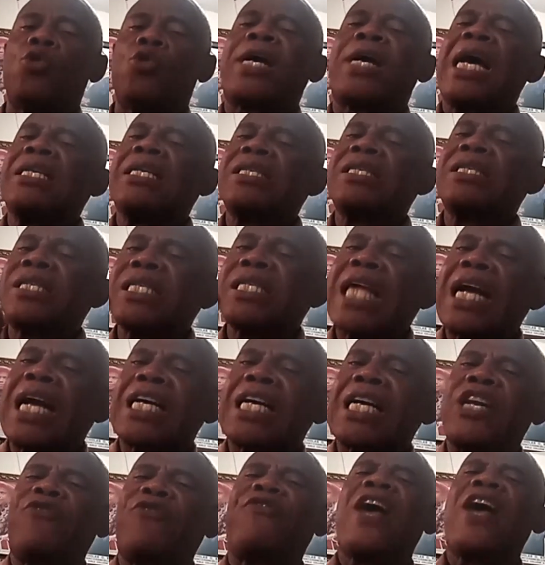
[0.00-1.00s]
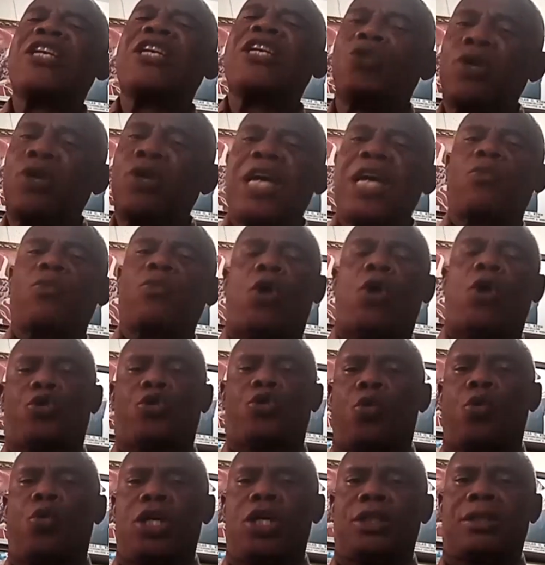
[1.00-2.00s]
can sacrifice to get what
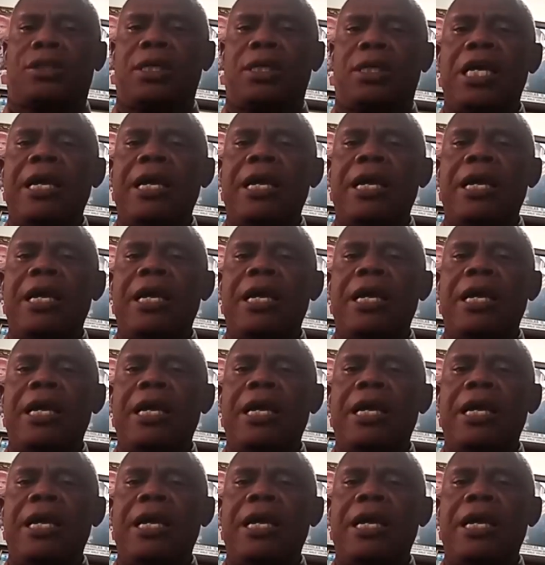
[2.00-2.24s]
you want.